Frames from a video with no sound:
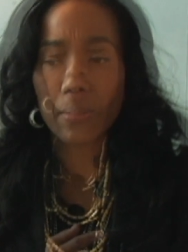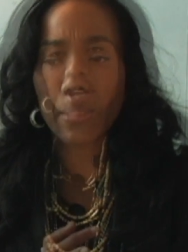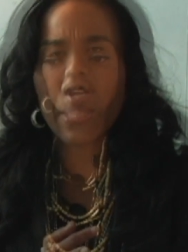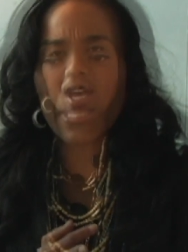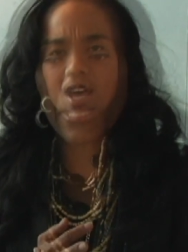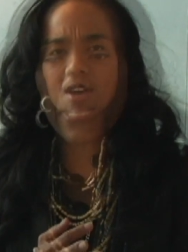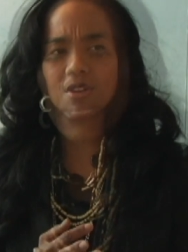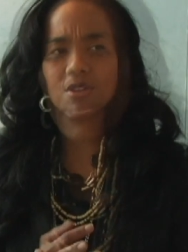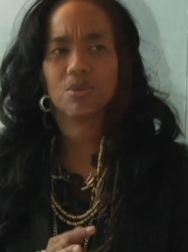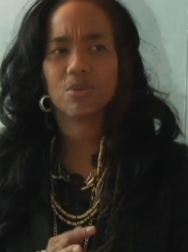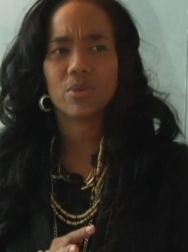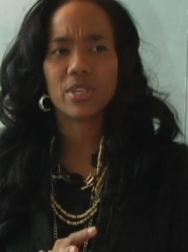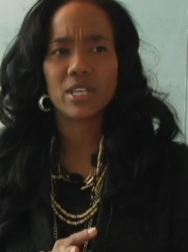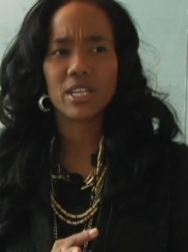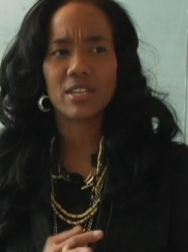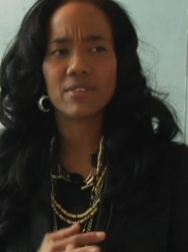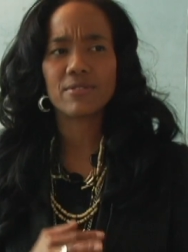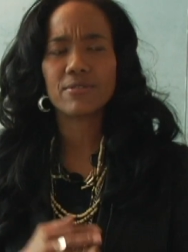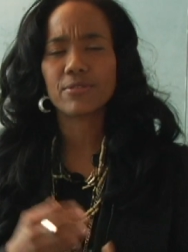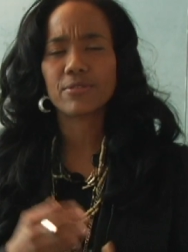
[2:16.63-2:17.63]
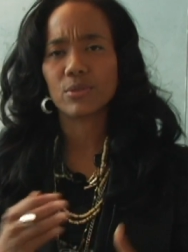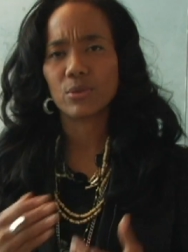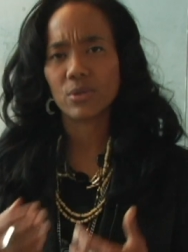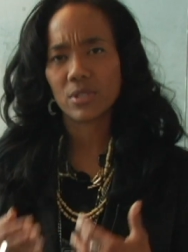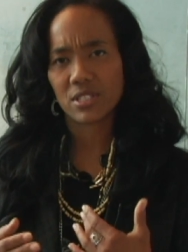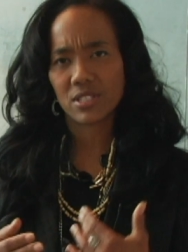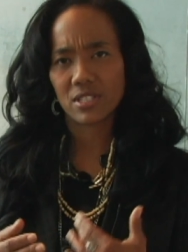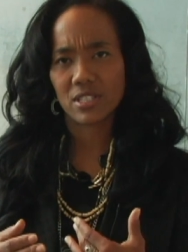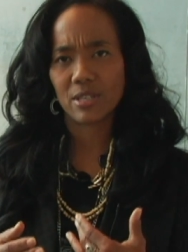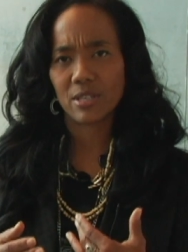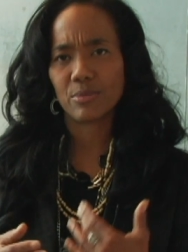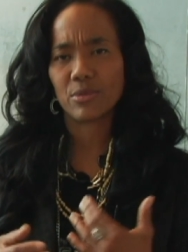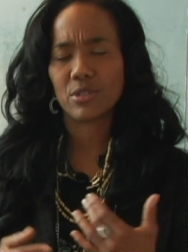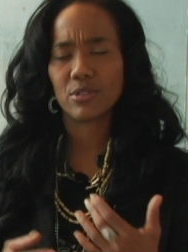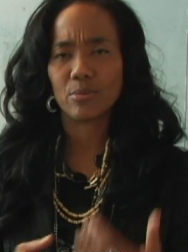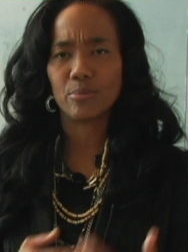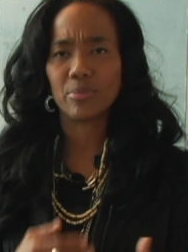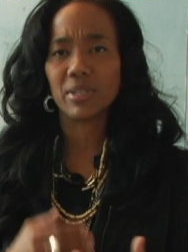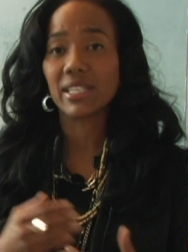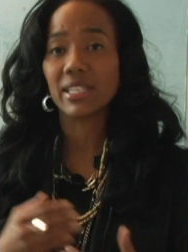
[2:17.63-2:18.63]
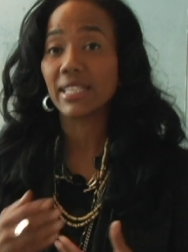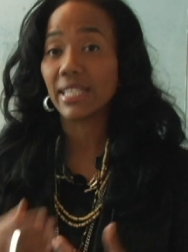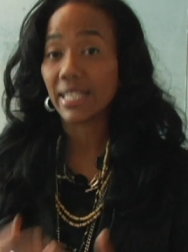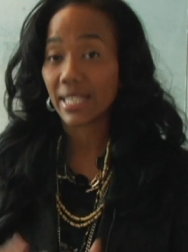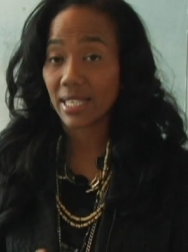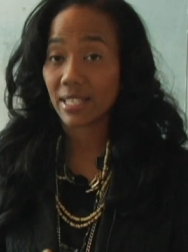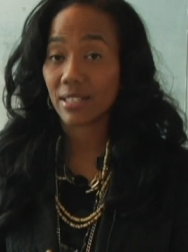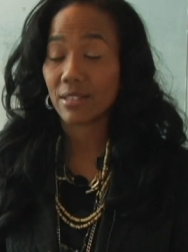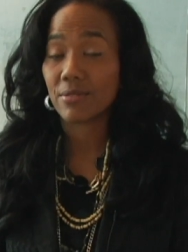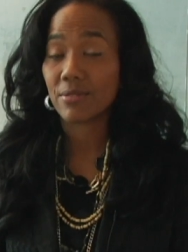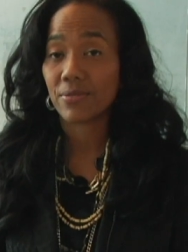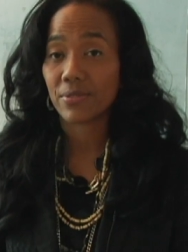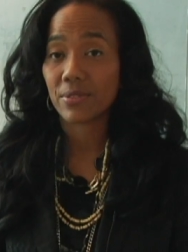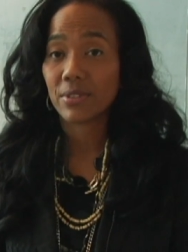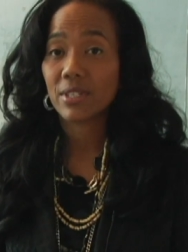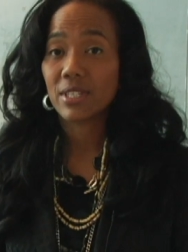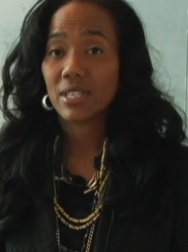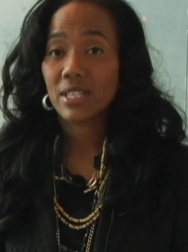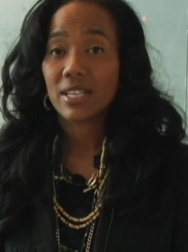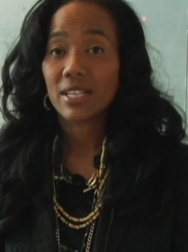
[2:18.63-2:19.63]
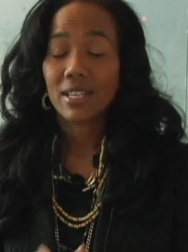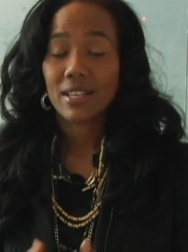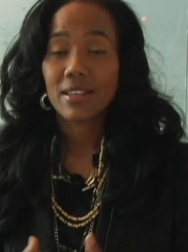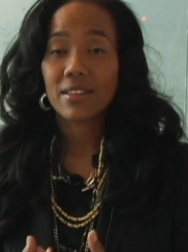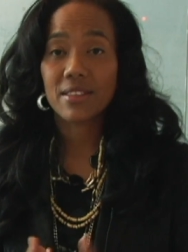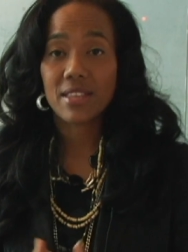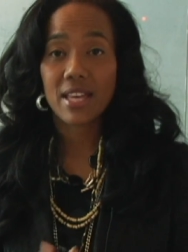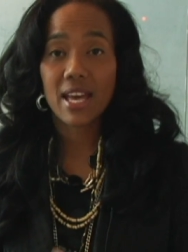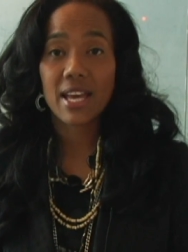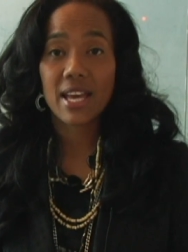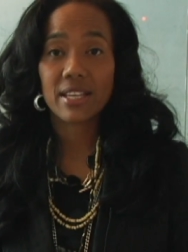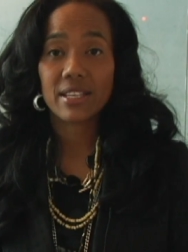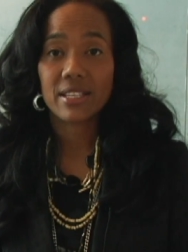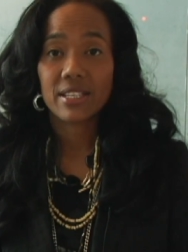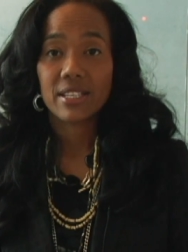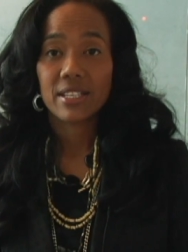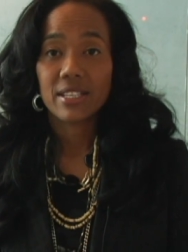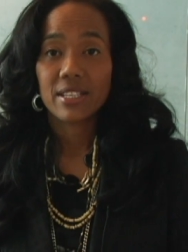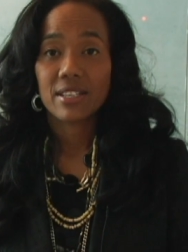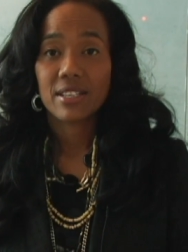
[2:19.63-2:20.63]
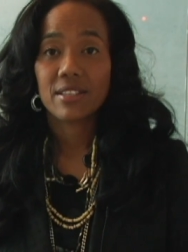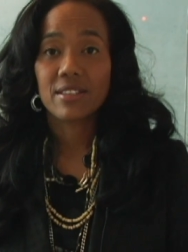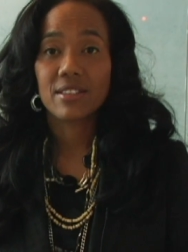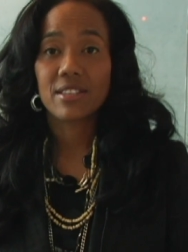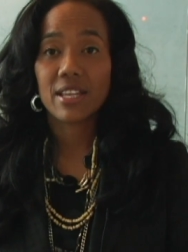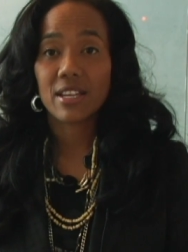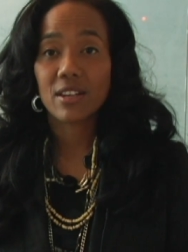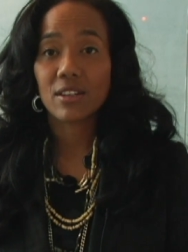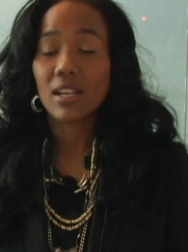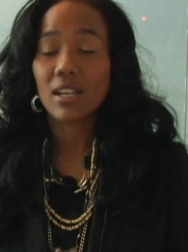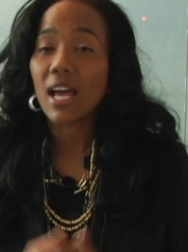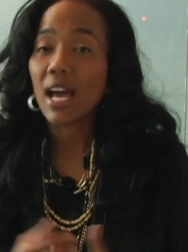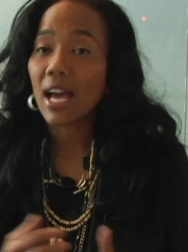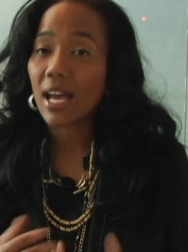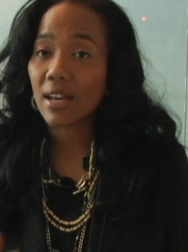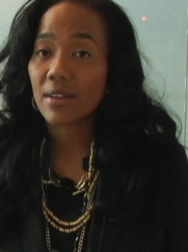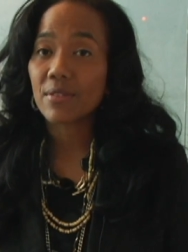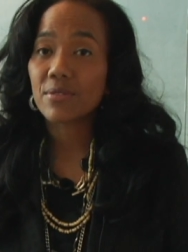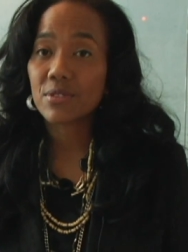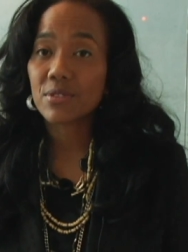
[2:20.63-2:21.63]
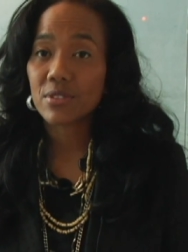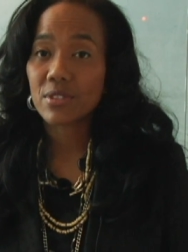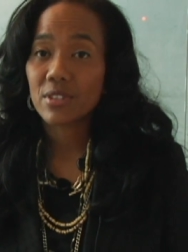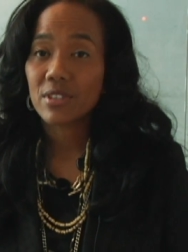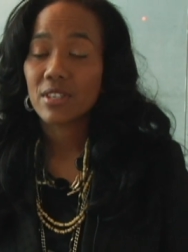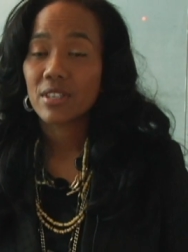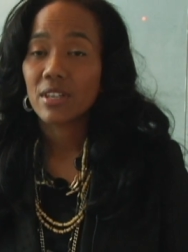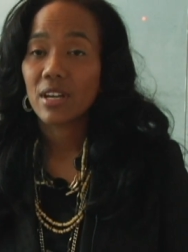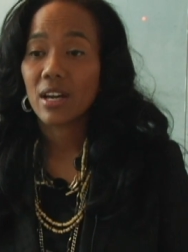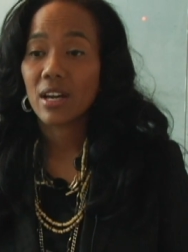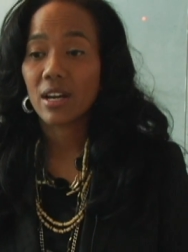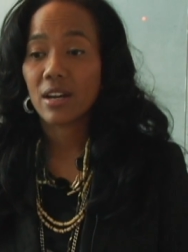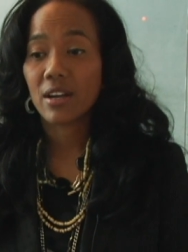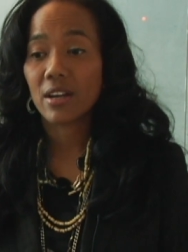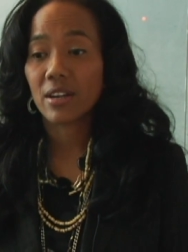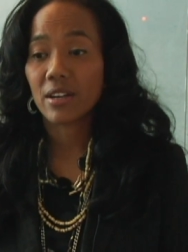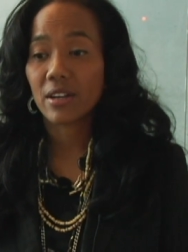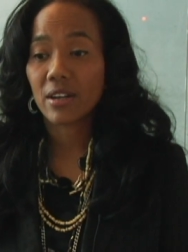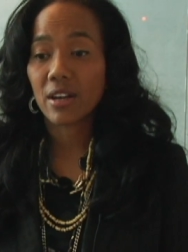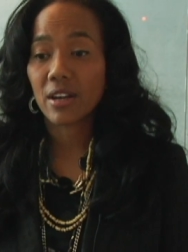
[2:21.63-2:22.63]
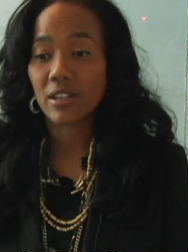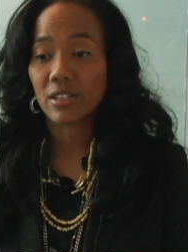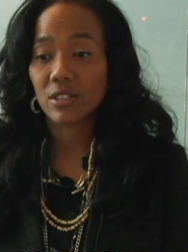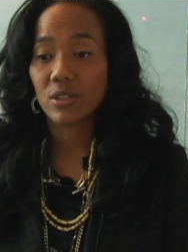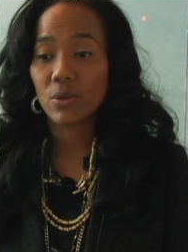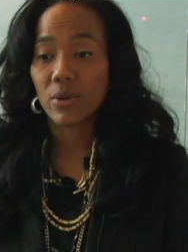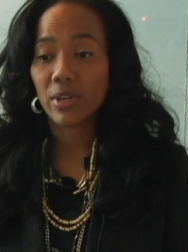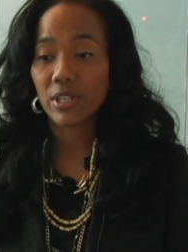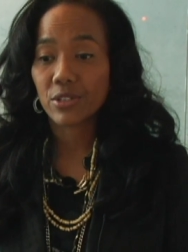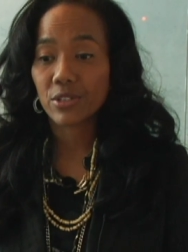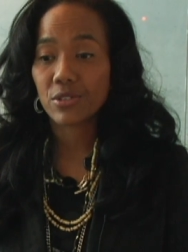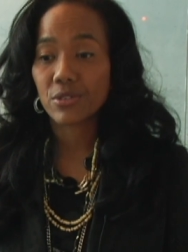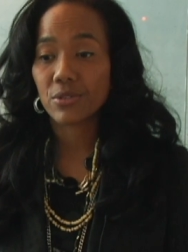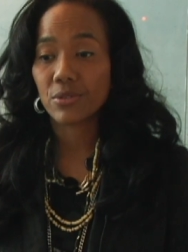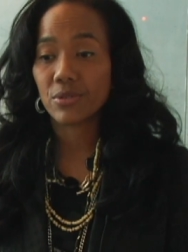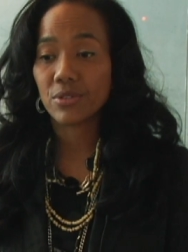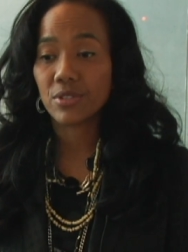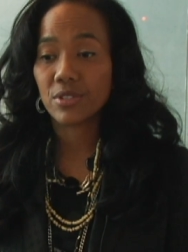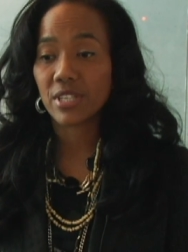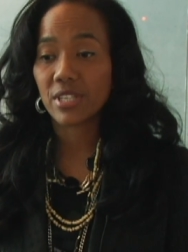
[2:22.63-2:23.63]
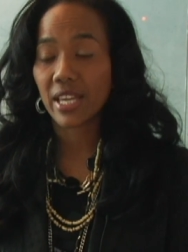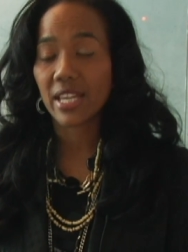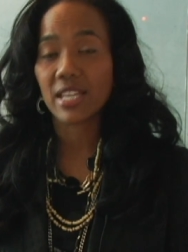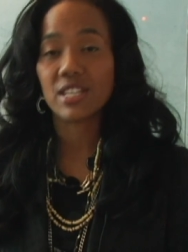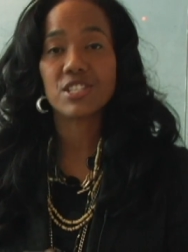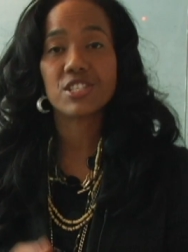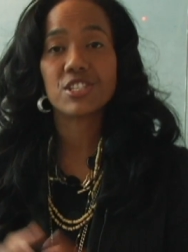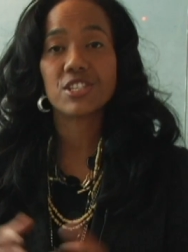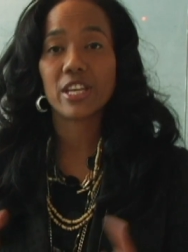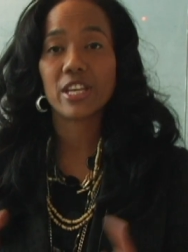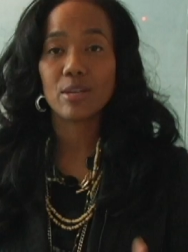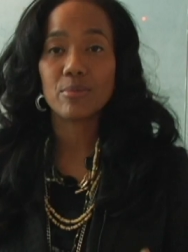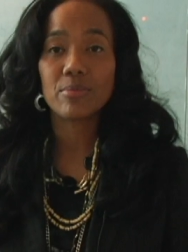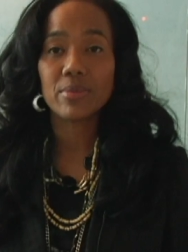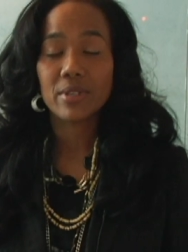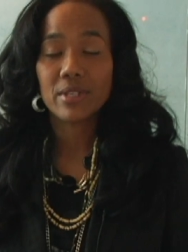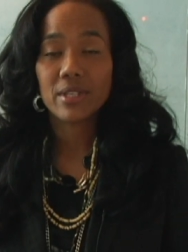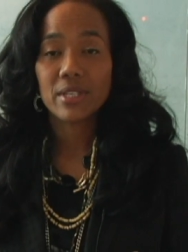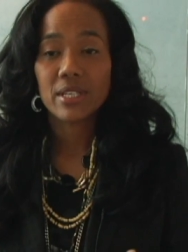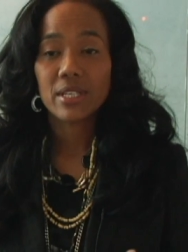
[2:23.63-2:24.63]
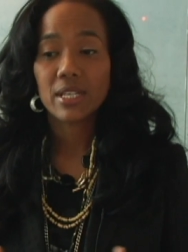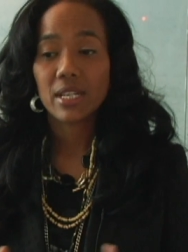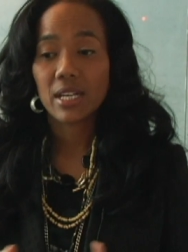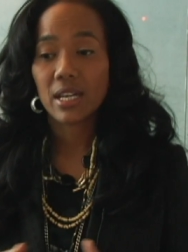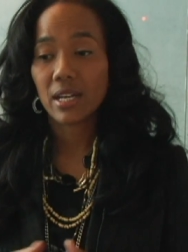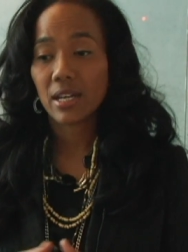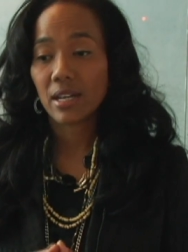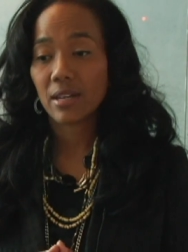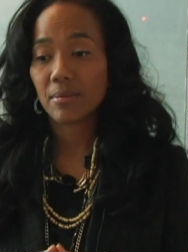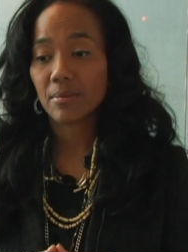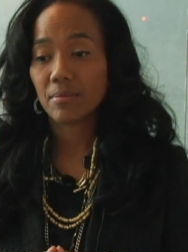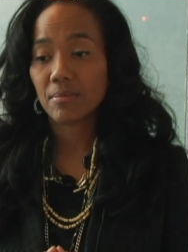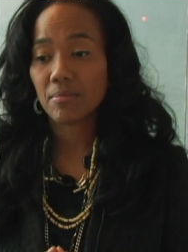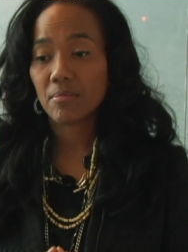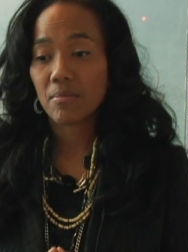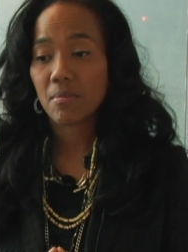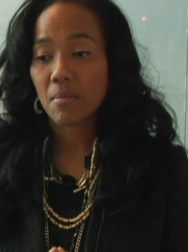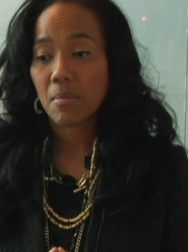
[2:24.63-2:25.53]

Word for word: But how do we influence them to believe that their lives are, are going to take shape um,